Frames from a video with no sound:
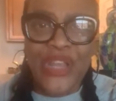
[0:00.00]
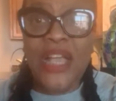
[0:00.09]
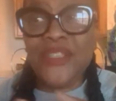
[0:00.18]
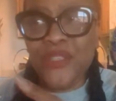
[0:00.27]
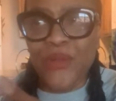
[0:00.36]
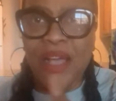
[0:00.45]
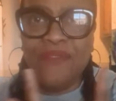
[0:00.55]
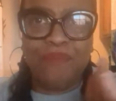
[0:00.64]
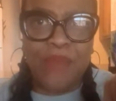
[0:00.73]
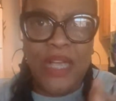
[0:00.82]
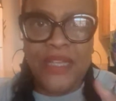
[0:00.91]
I still have
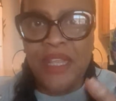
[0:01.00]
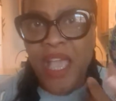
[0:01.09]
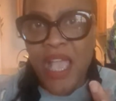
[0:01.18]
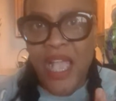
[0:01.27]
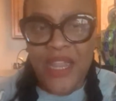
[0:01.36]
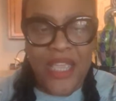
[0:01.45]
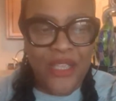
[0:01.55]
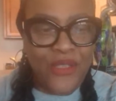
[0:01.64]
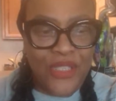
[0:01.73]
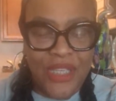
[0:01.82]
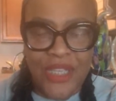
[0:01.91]
mine. And I used
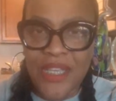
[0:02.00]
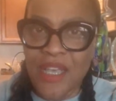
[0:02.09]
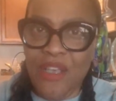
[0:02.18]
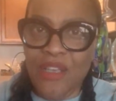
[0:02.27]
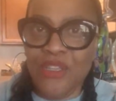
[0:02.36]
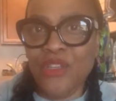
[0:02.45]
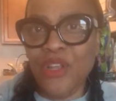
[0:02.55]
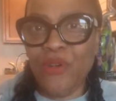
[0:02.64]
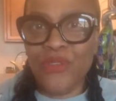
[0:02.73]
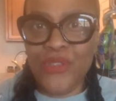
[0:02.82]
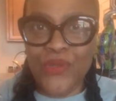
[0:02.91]
to,
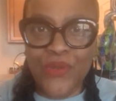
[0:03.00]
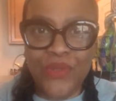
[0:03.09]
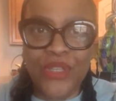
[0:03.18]
soothe.